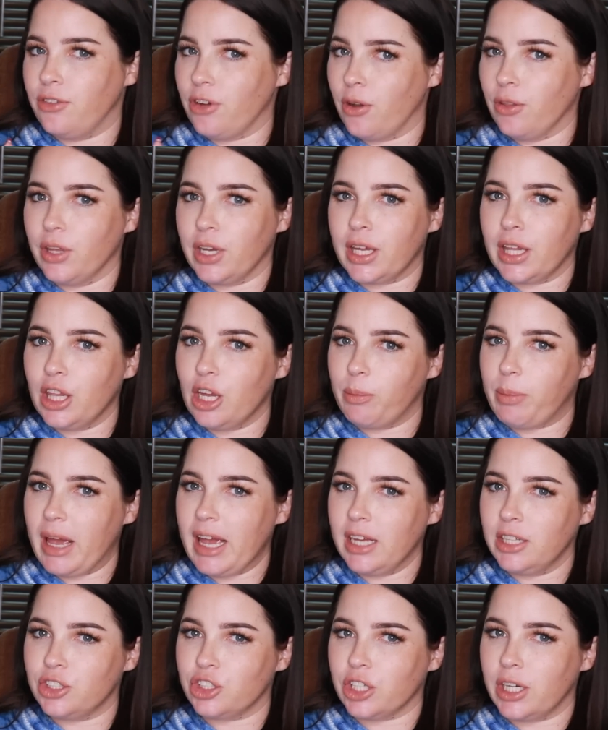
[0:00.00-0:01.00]
Don't look in their
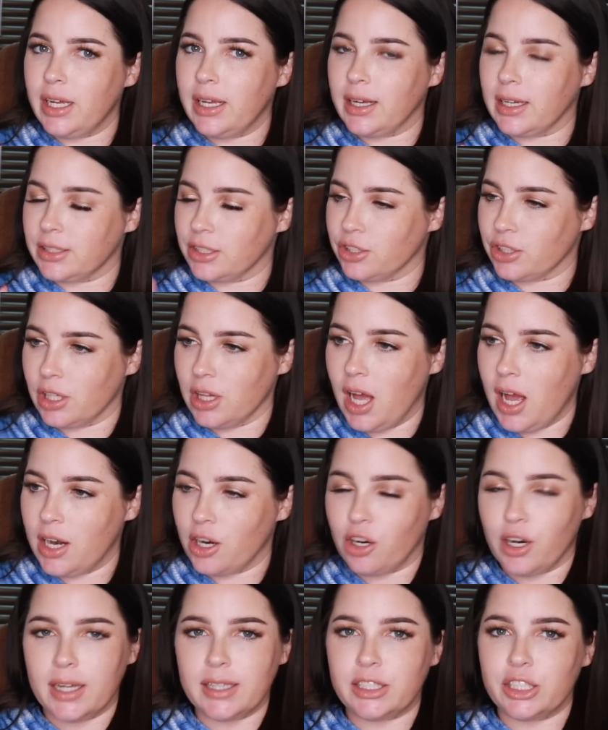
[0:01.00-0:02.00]
pantry because there's a
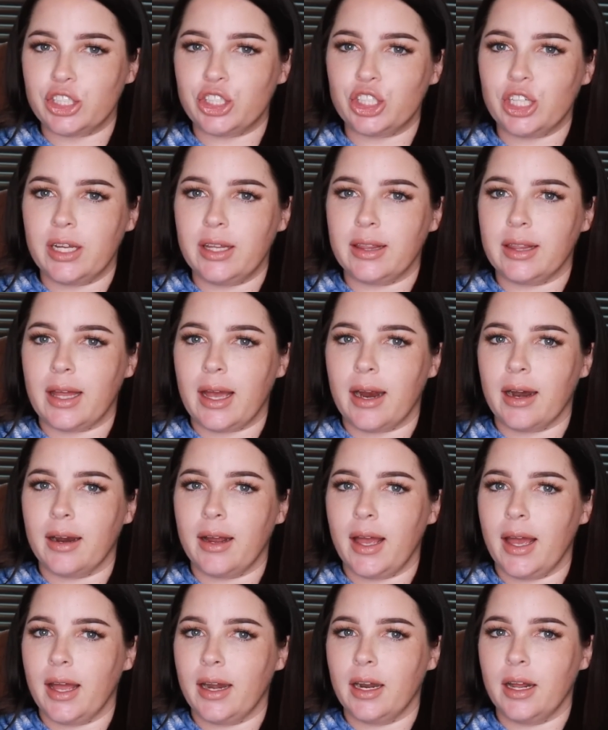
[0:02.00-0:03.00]
lot of crazy in
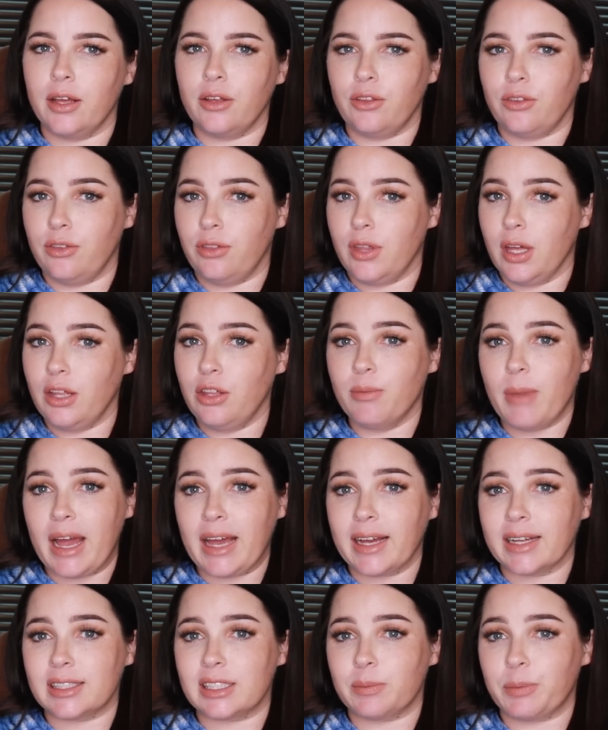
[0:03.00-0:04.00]
there and then you
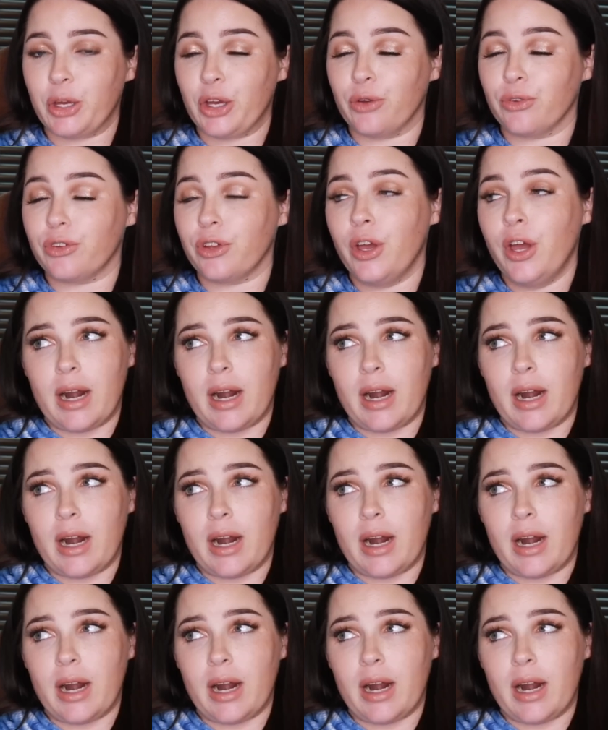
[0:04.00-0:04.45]
might get spooked.